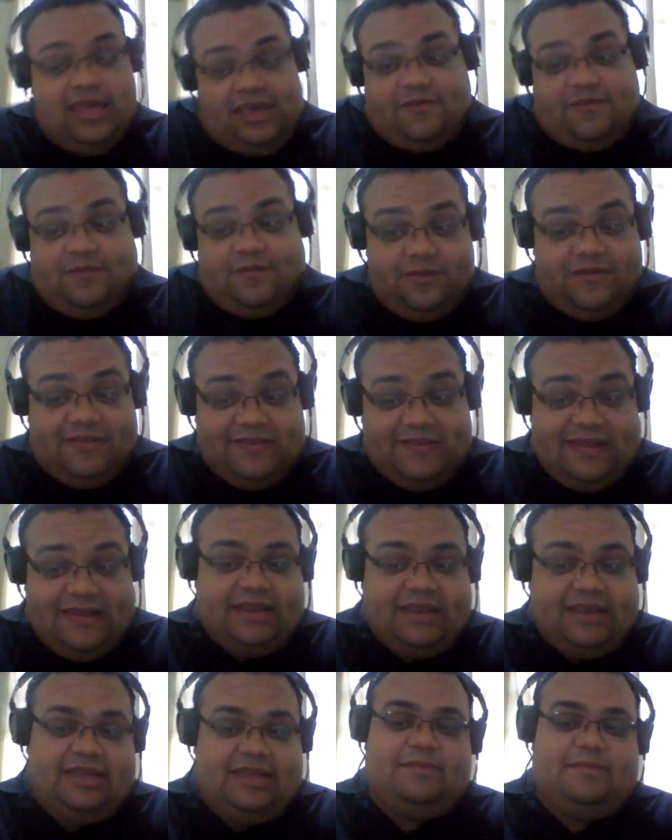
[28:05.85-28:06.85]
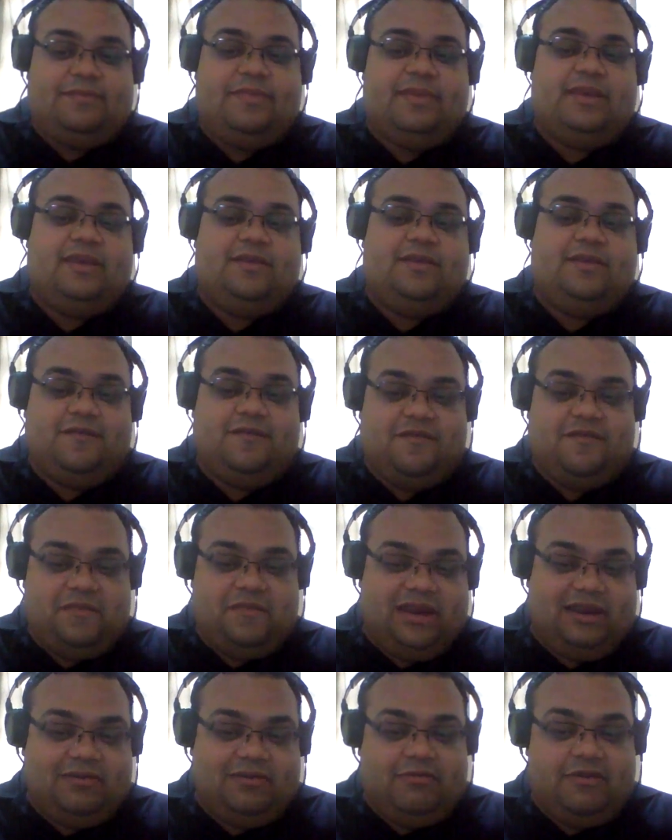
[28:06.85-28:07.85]
If you study them, if you're
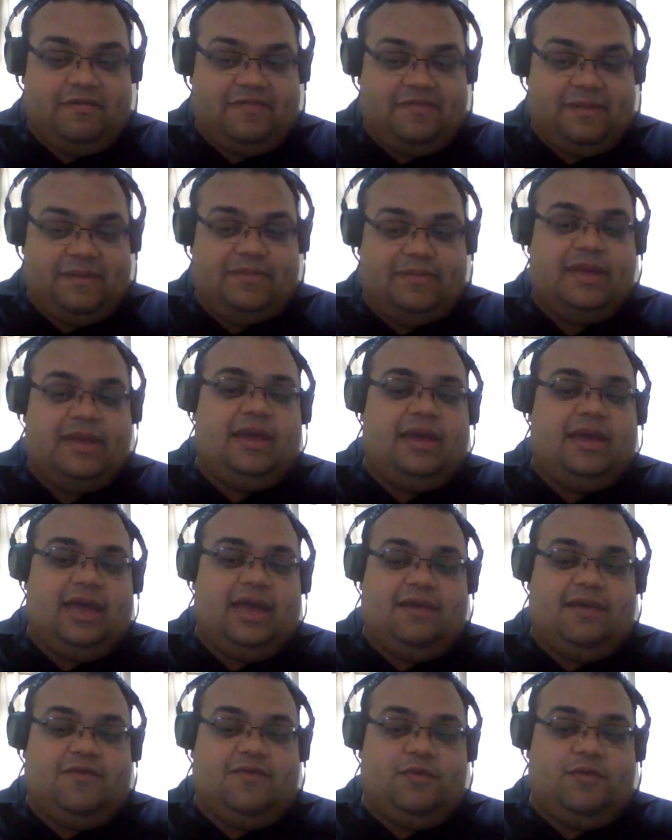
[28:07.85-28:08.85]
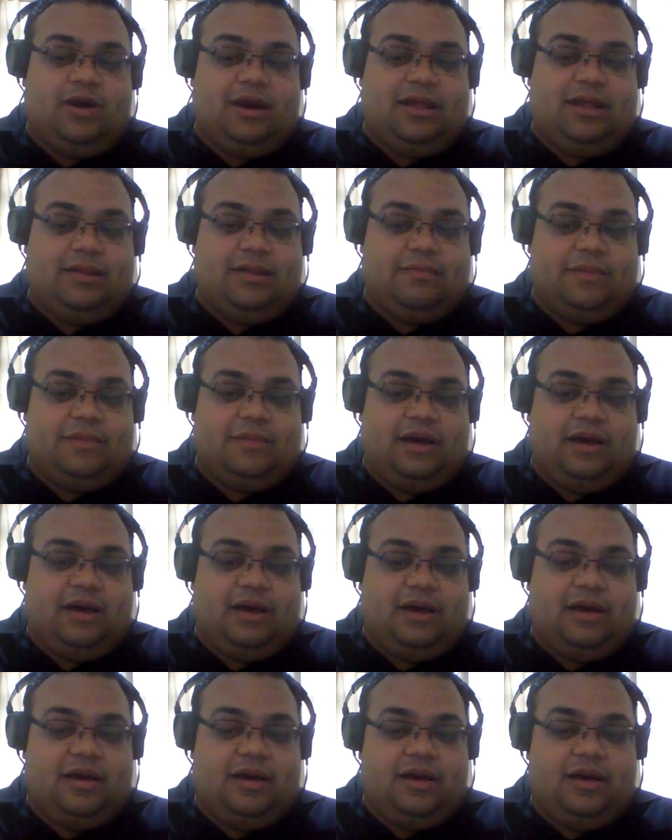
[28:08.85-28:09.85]
familiar with them, and if you want
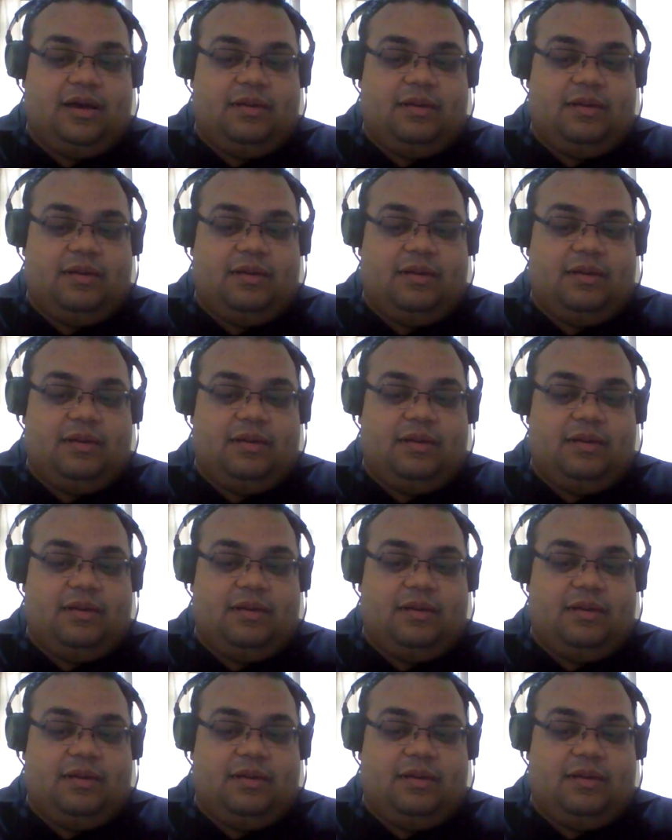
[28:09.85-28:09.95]
to